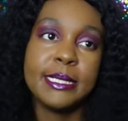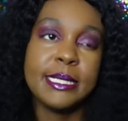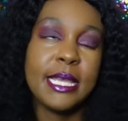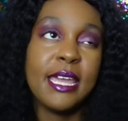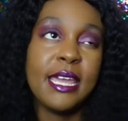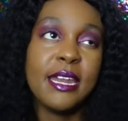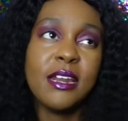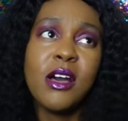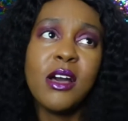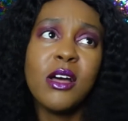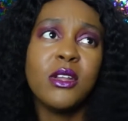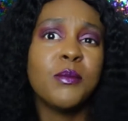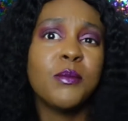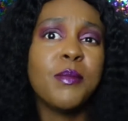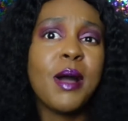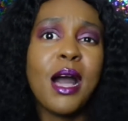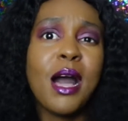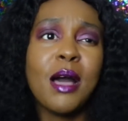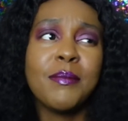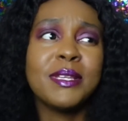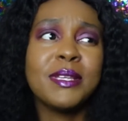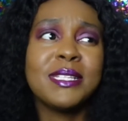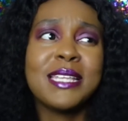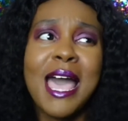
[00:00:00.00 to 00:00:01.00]
And
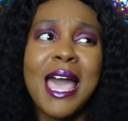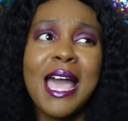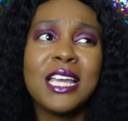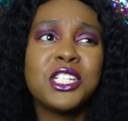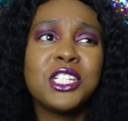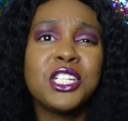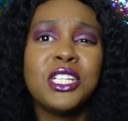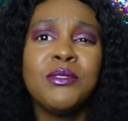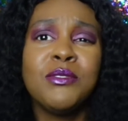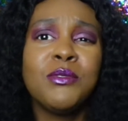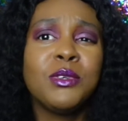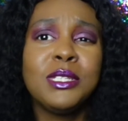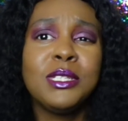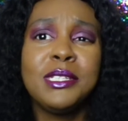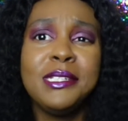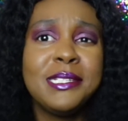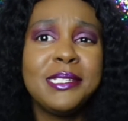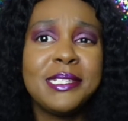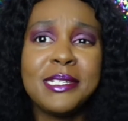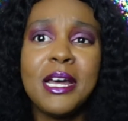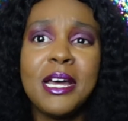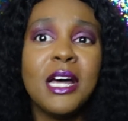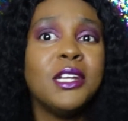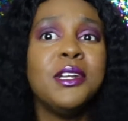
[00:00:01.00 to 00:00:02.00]
Colourpop is actually
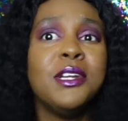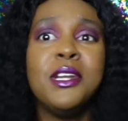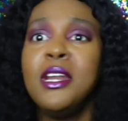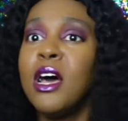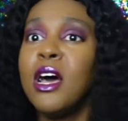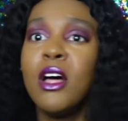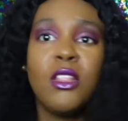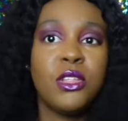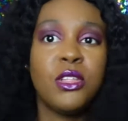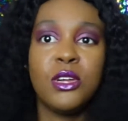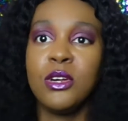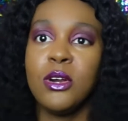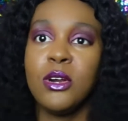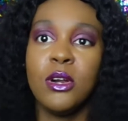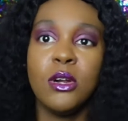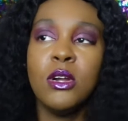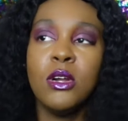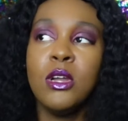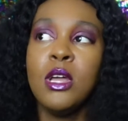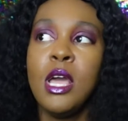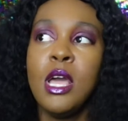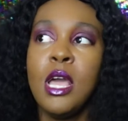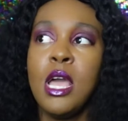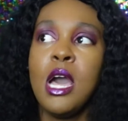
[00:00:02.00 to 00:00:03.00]
releasing another
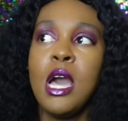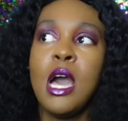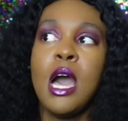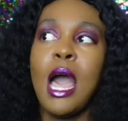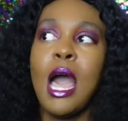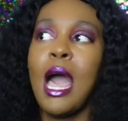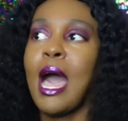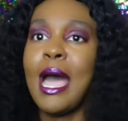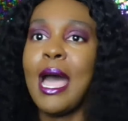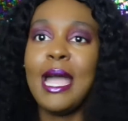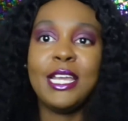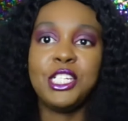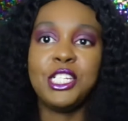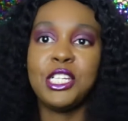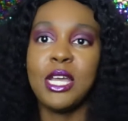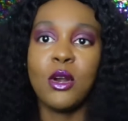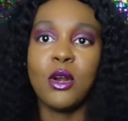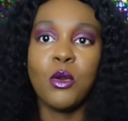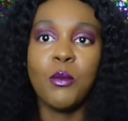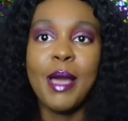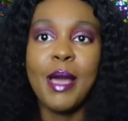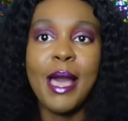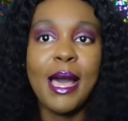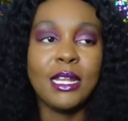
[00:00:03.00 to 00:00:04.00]

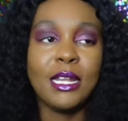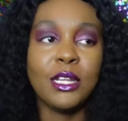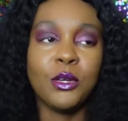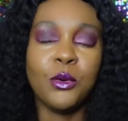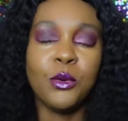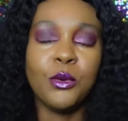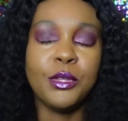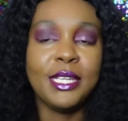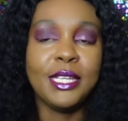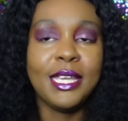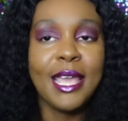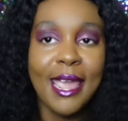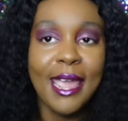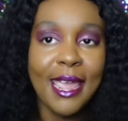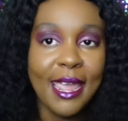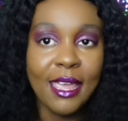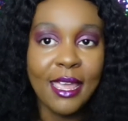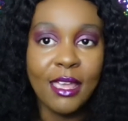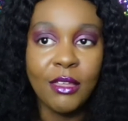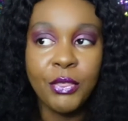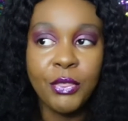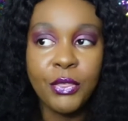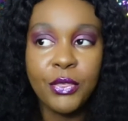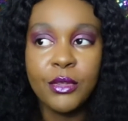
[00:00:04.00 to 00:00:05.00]
eyeshadow palette on the
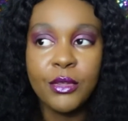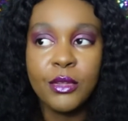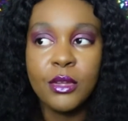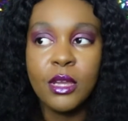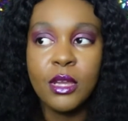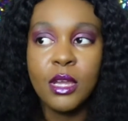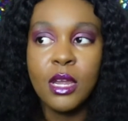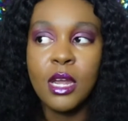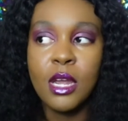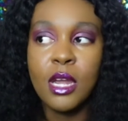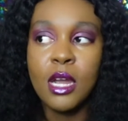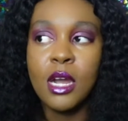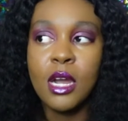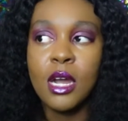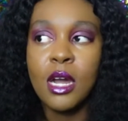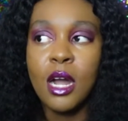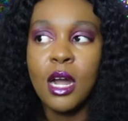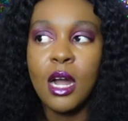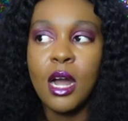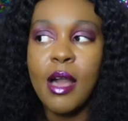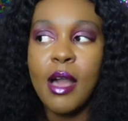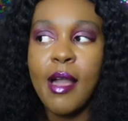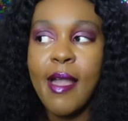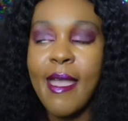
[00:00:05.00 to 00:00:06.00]
8th.
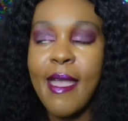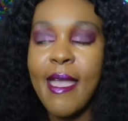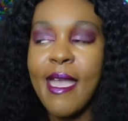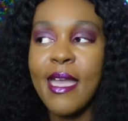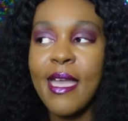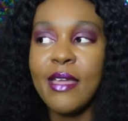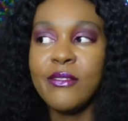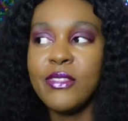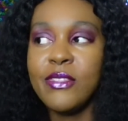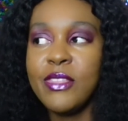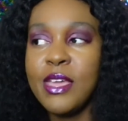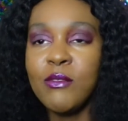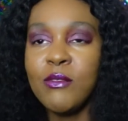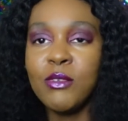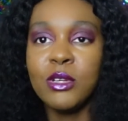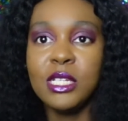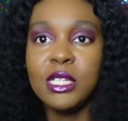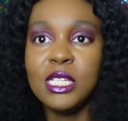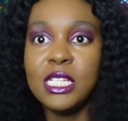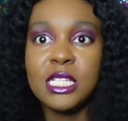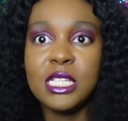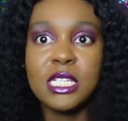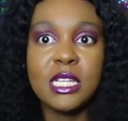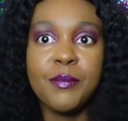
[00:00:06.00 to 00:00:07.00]
And they
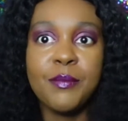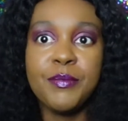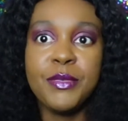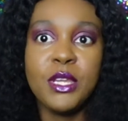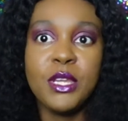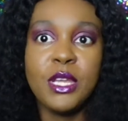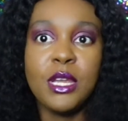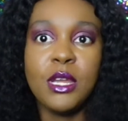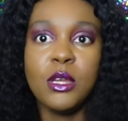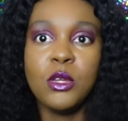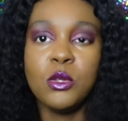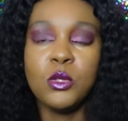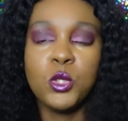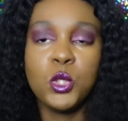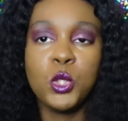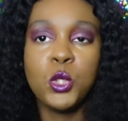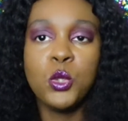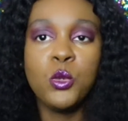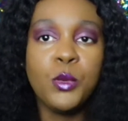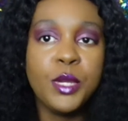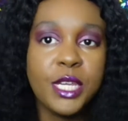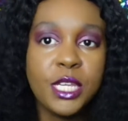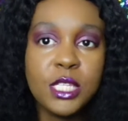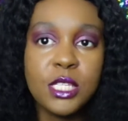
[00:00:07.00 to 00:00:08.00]
released something 2
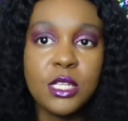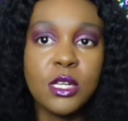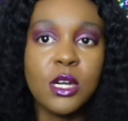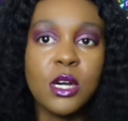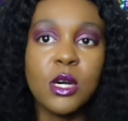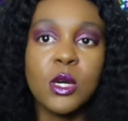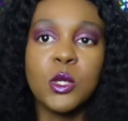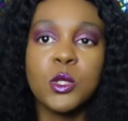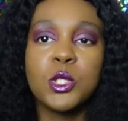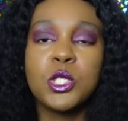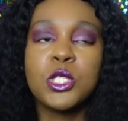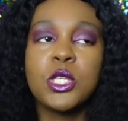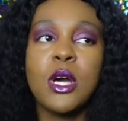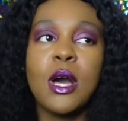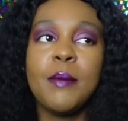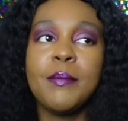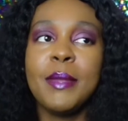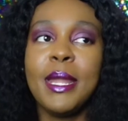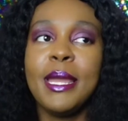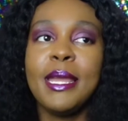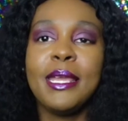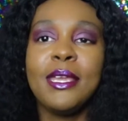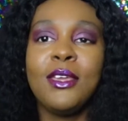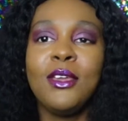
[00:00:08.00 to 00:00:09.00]
weeks ago. So I'm
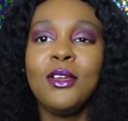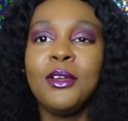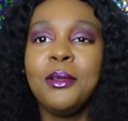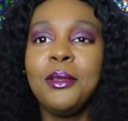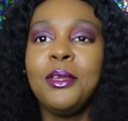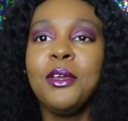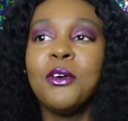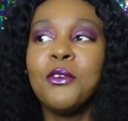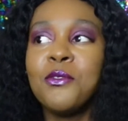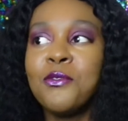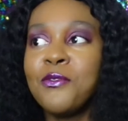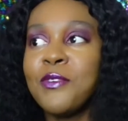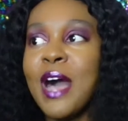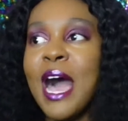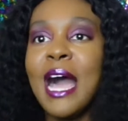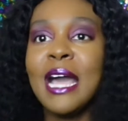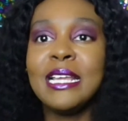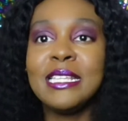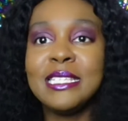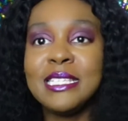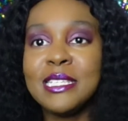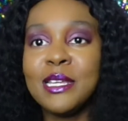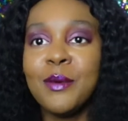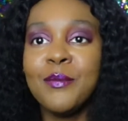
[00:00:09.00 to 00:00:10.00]
like, you'll
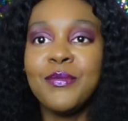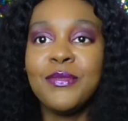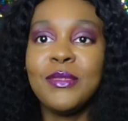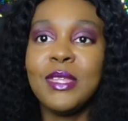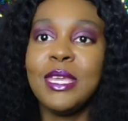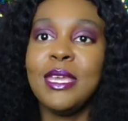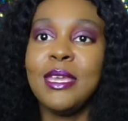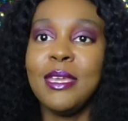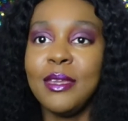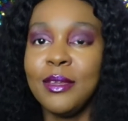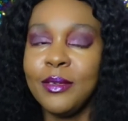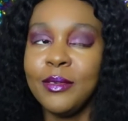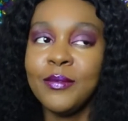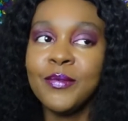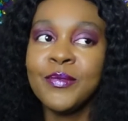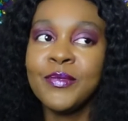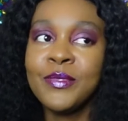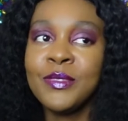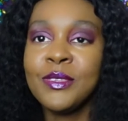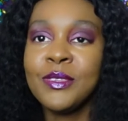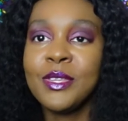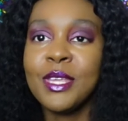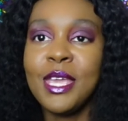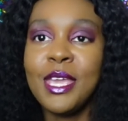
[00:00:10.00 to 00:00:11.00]
find something
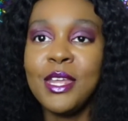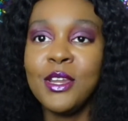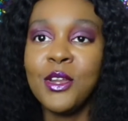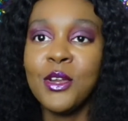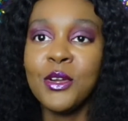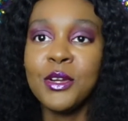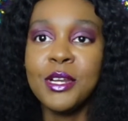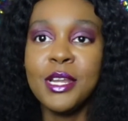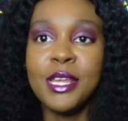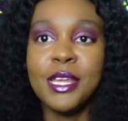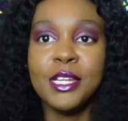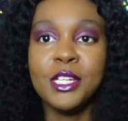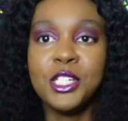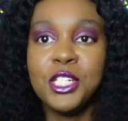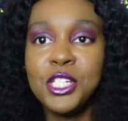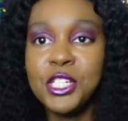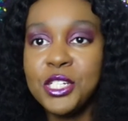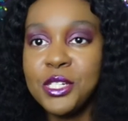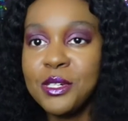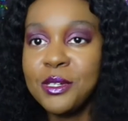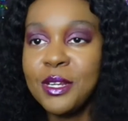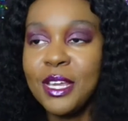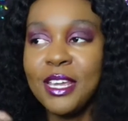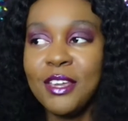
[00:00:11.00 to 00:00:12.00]
in your
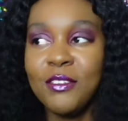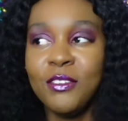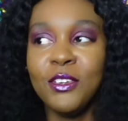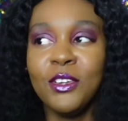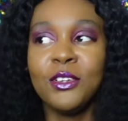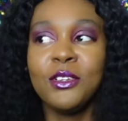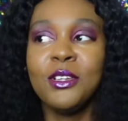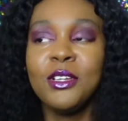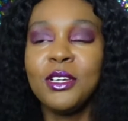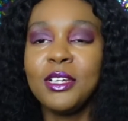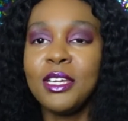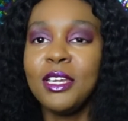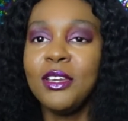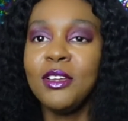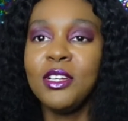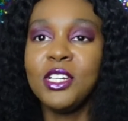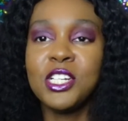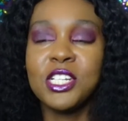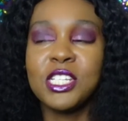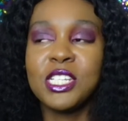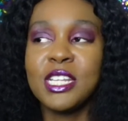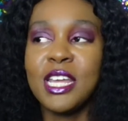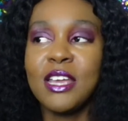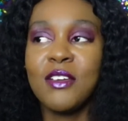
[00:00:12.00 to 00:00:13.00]
niche if you're looking
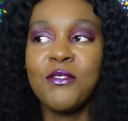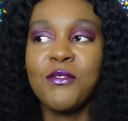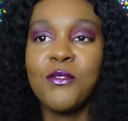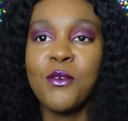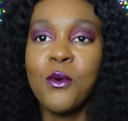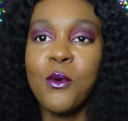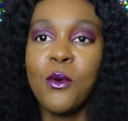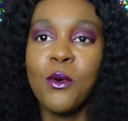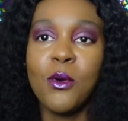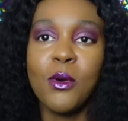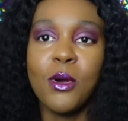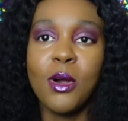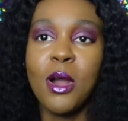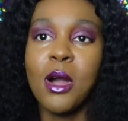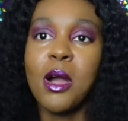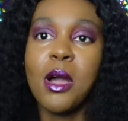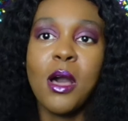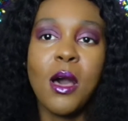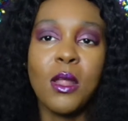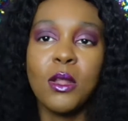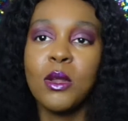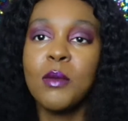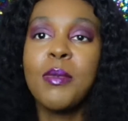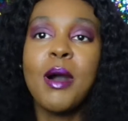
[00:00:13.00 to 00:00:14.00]
just like for a
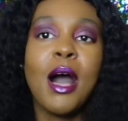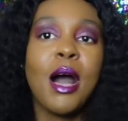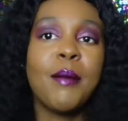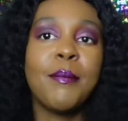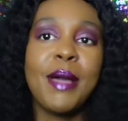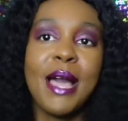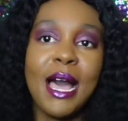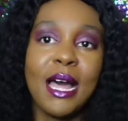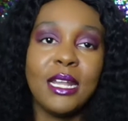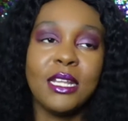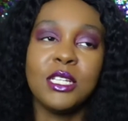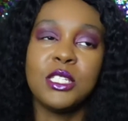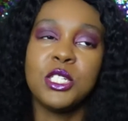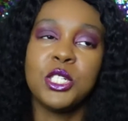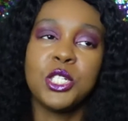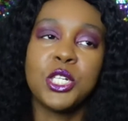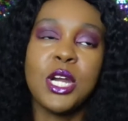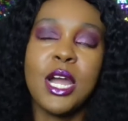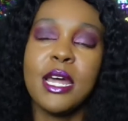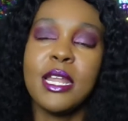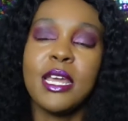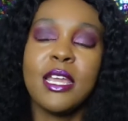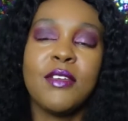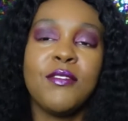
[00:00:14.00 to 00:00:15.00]
Colourpop palette to
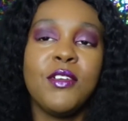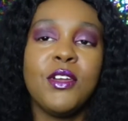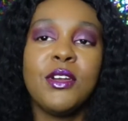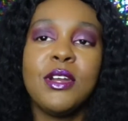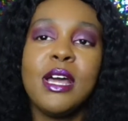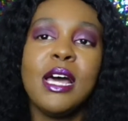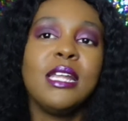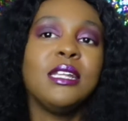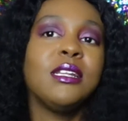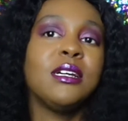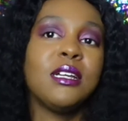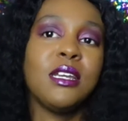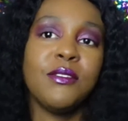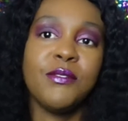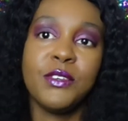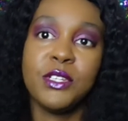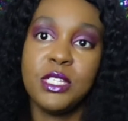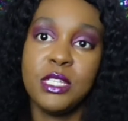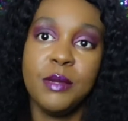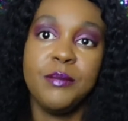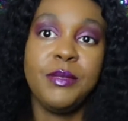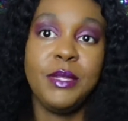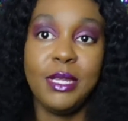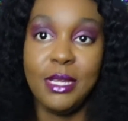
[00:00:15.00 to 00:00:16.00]
try. Like, if you're not looking for
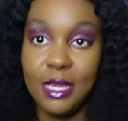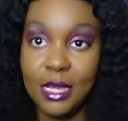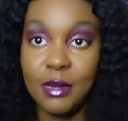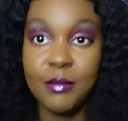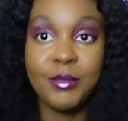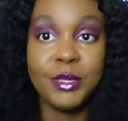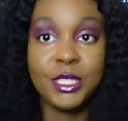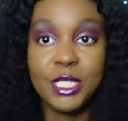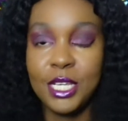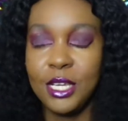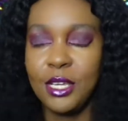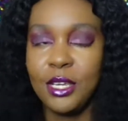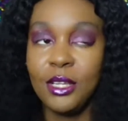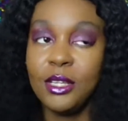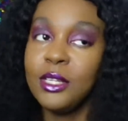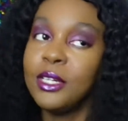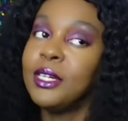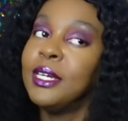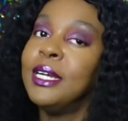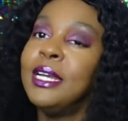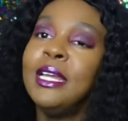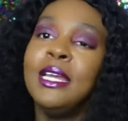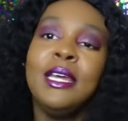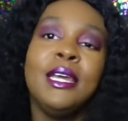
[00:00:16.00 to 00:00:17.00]
something in
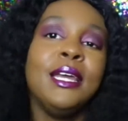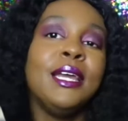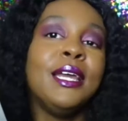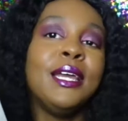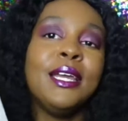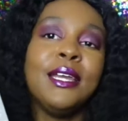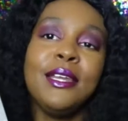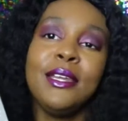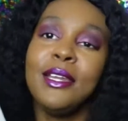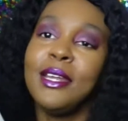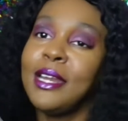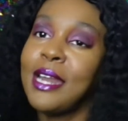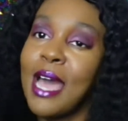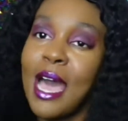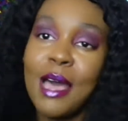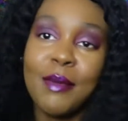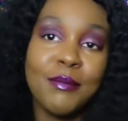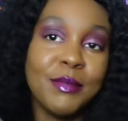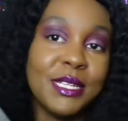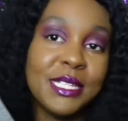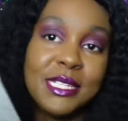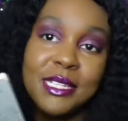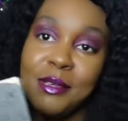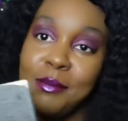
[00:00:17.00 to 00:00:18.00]
particular, you're not
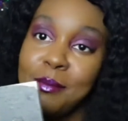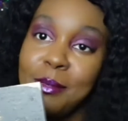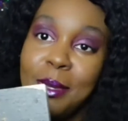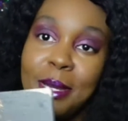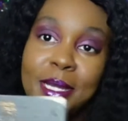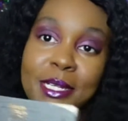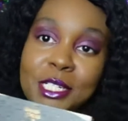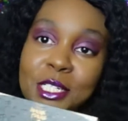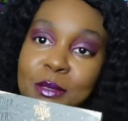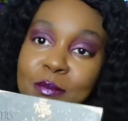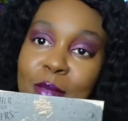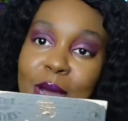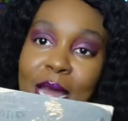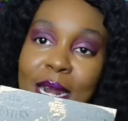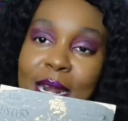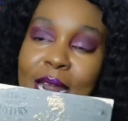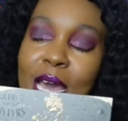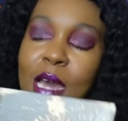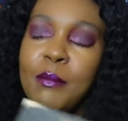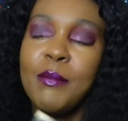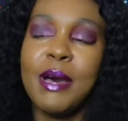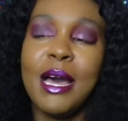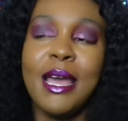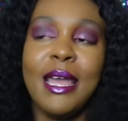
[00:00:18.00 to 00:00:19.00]
missing much by
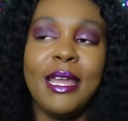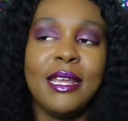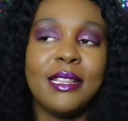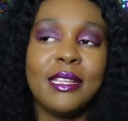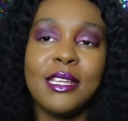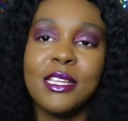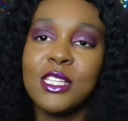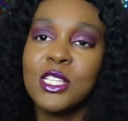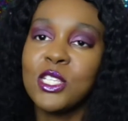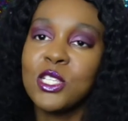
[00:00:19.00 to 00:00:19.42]
not buying this.